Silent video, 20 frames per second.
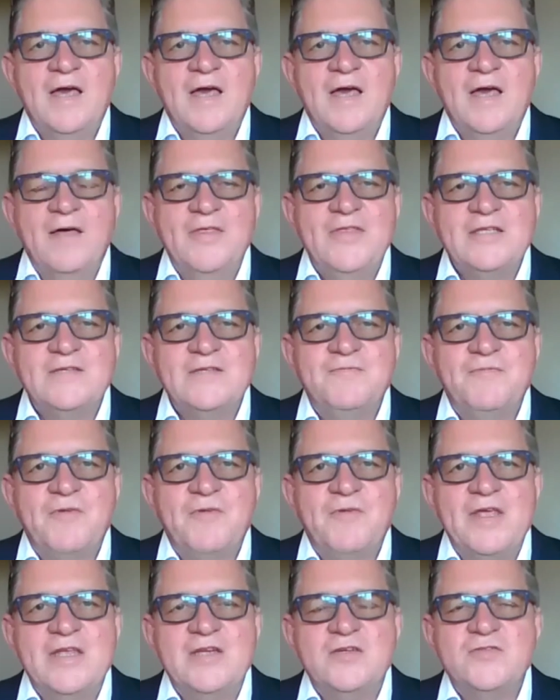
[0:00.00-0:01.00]
Yeah, that's
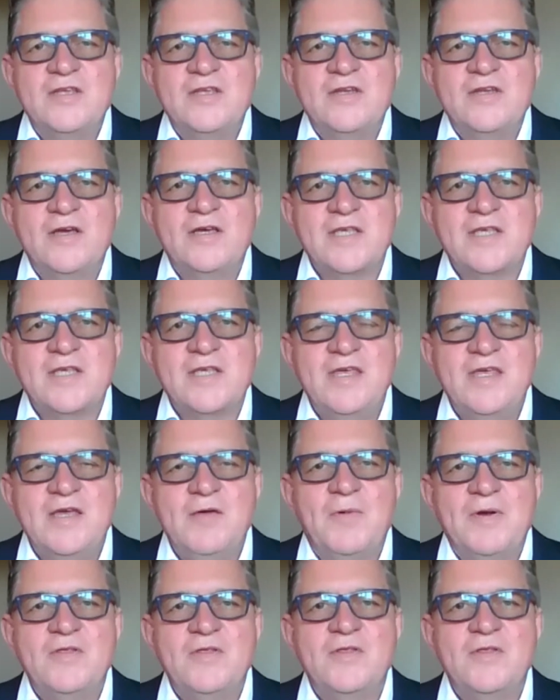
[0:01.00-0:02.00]
very interesting, because I
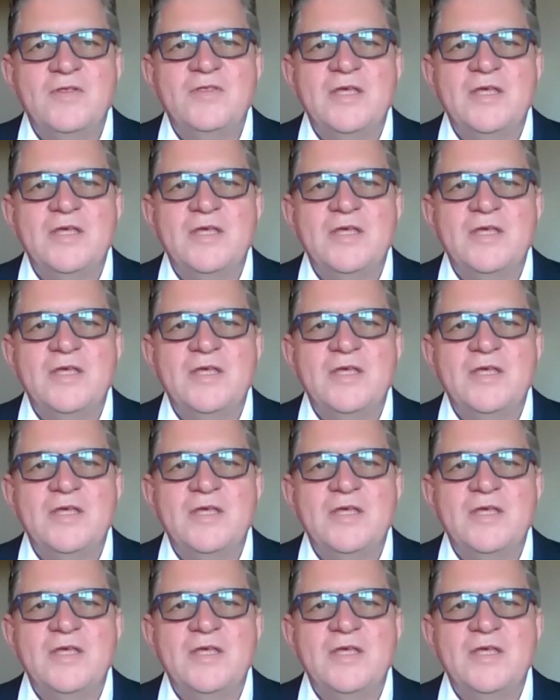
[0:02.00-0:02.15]
think one of the